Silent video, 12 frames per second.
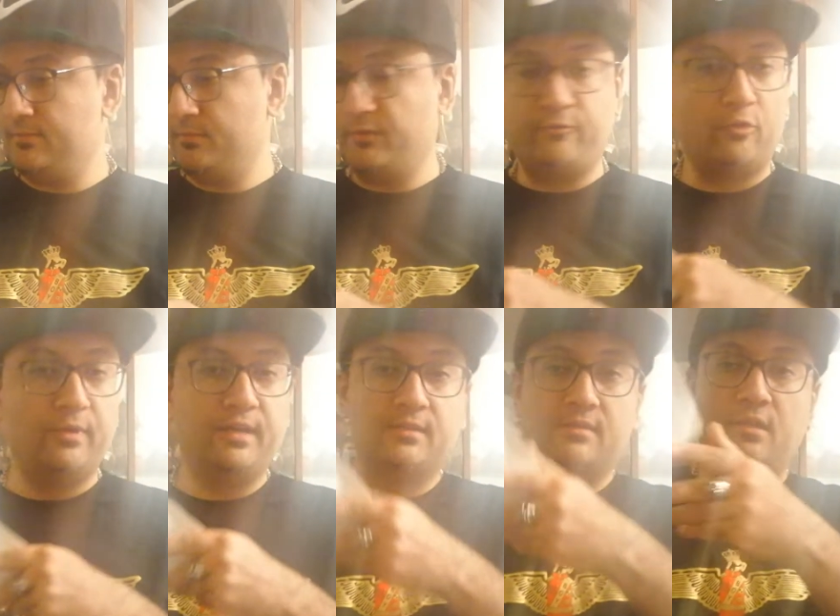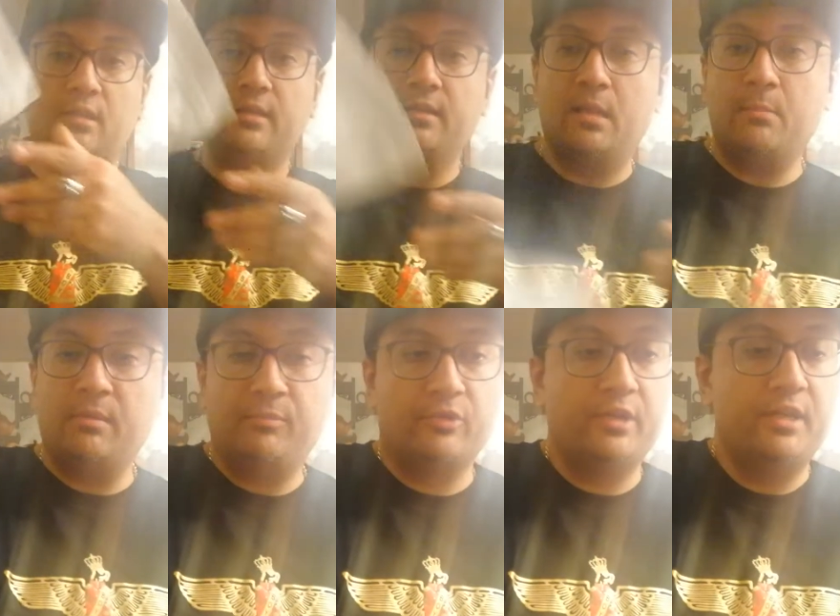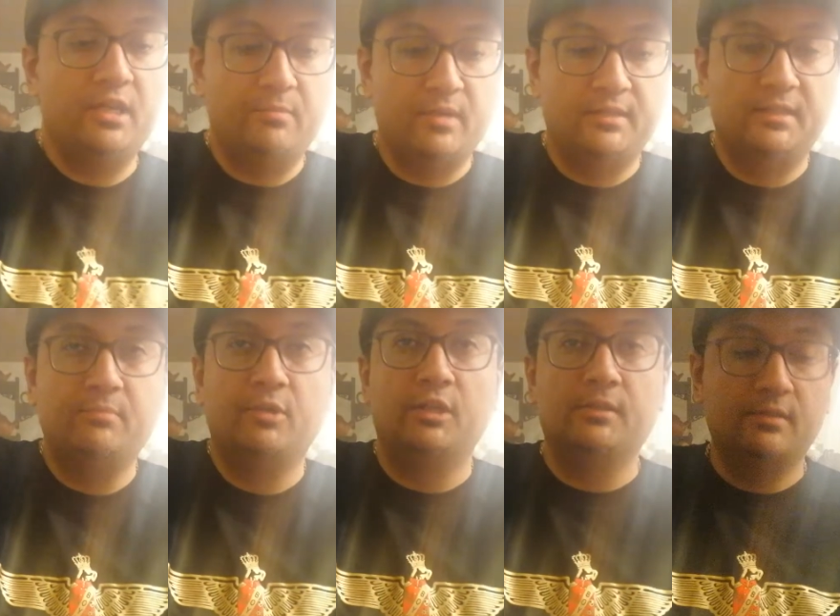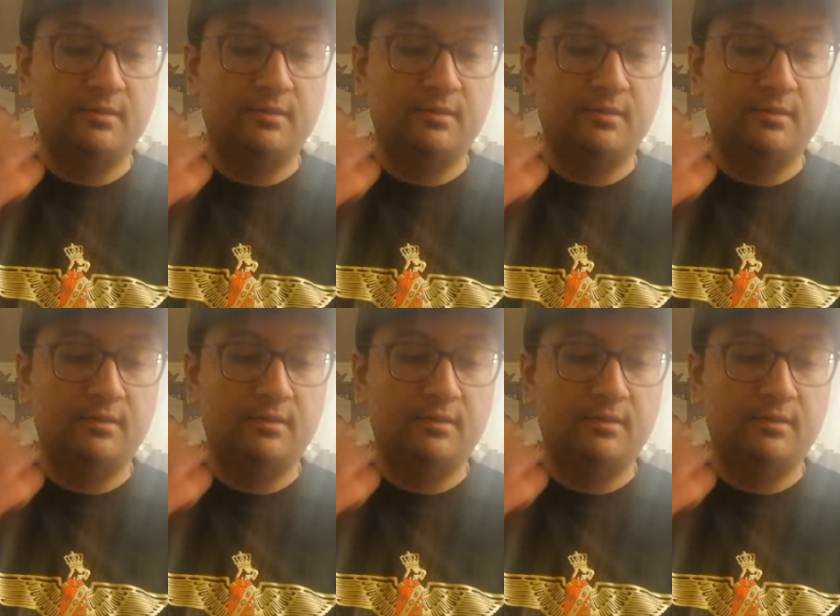before we get started, let me preheat my teapot.